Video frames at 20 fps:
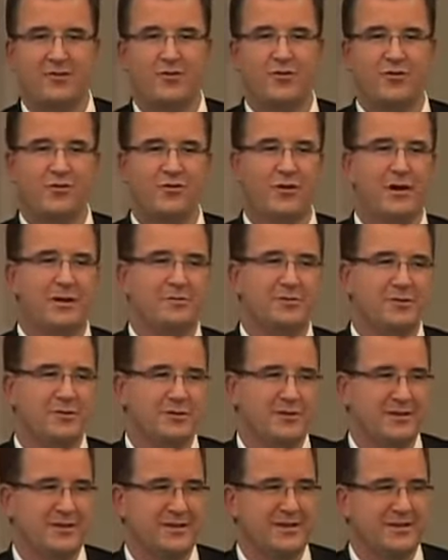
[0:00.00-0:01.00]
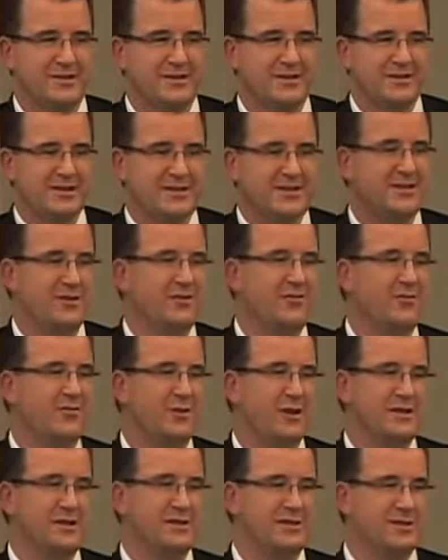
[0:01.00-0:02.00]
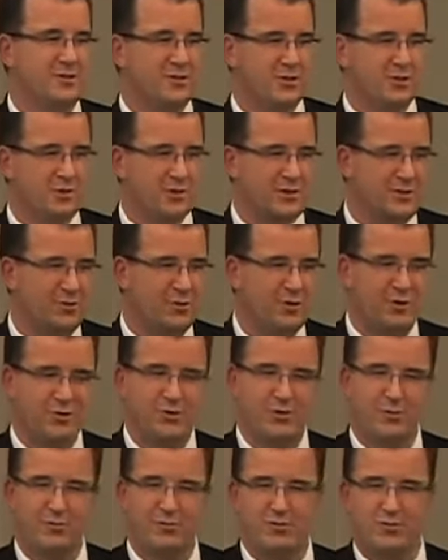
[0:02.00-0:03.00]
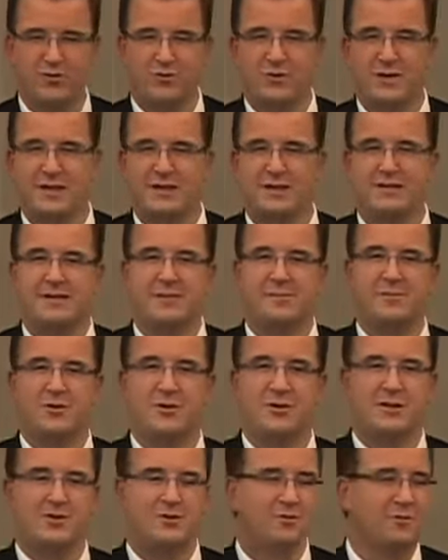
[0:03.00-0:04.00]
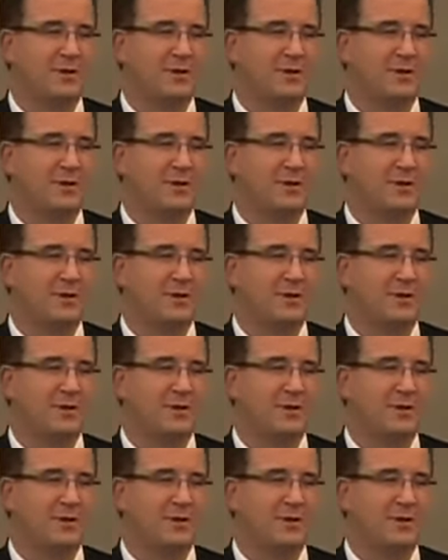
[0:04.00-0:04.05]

Few farmers in the east of France at the Swiss border put together their money to